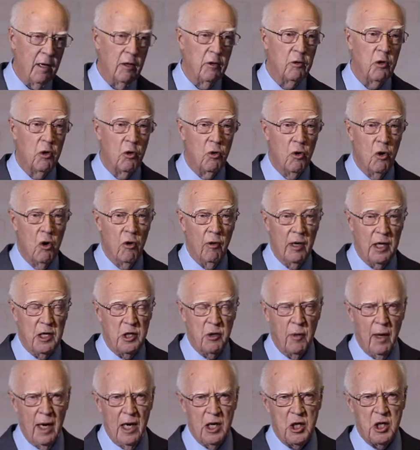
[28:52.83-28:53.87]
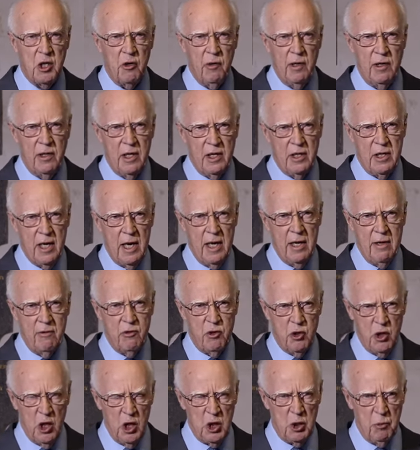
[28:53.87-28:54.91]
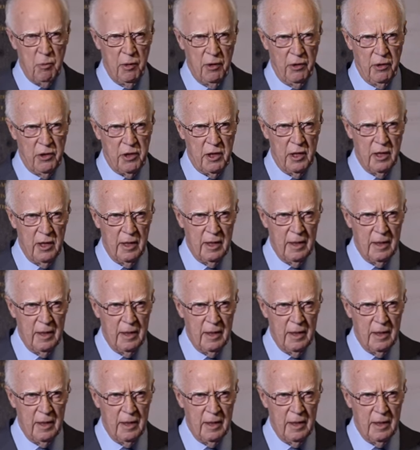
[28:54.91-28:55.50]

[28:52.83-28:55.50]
and glory to usher in the day of judgment,